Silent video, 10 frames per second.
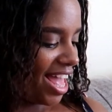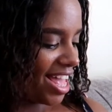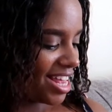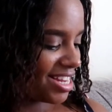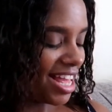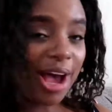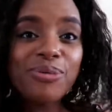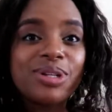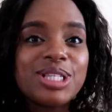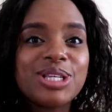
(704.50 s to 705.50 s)
And I
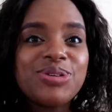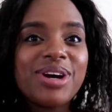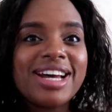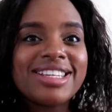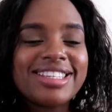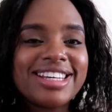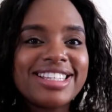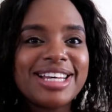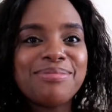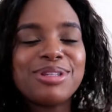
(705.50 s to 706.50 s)
will see you guys
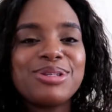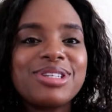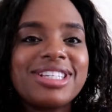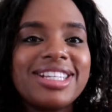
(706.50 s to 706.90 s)
next time. This was